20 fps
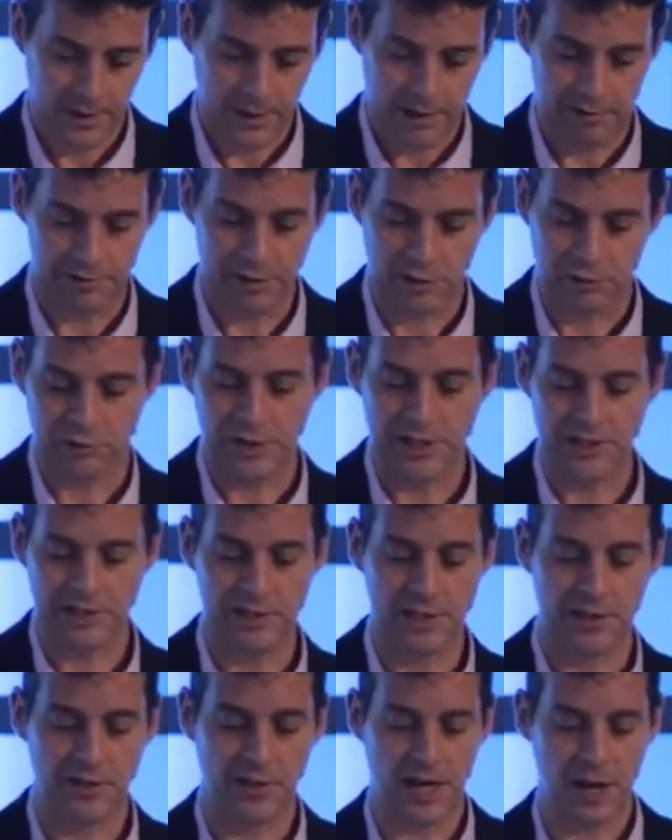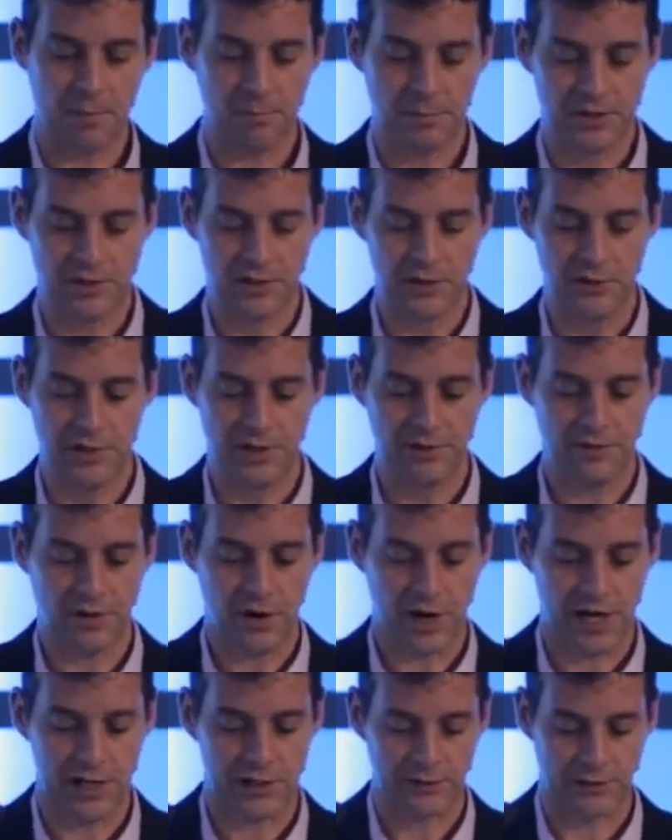are increasingly the number 2
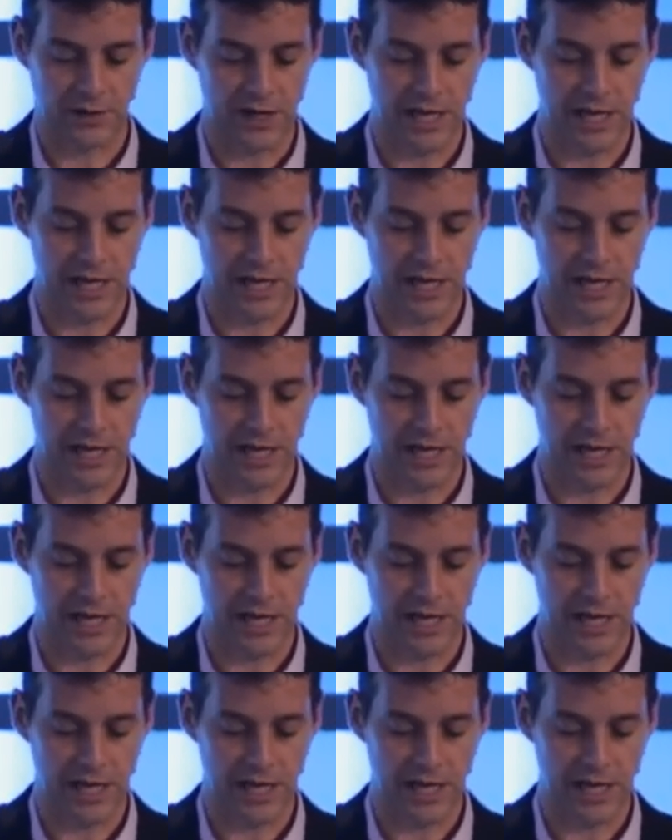device for